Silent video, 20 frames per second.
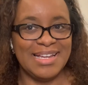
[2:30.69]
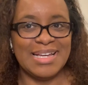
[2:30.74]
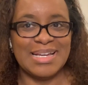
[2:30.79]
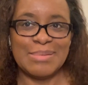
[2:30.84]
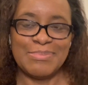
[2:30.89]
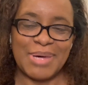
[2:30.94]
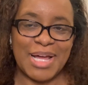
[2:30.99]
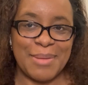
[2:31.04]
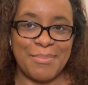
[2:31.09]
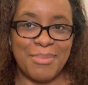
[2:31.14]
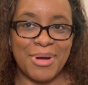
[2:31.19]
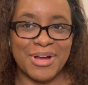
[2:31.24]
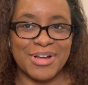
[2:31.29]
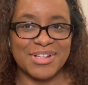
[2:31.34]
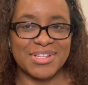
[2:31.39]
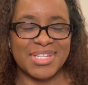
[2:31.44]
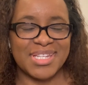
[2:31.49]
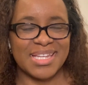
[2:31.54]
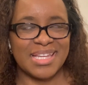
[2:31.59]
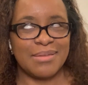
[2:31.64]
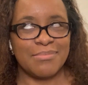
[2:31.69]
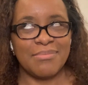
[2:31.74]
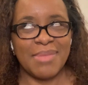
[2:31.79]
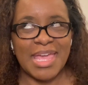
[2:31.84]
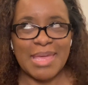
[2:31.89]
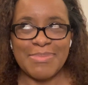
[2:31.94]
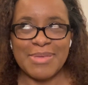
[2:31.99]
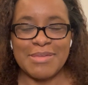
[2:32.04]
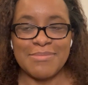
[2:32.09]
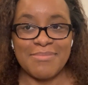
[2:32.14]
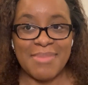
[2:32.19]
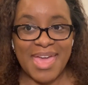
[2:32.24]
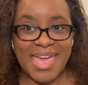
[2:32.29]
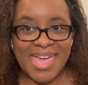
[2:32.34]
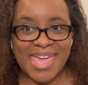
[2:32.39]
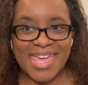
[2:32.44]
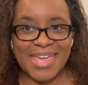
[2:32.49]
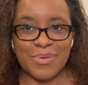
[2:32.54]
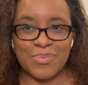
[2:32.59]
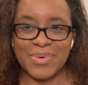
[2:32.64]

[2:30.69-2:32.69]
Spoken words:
by March, maybe May.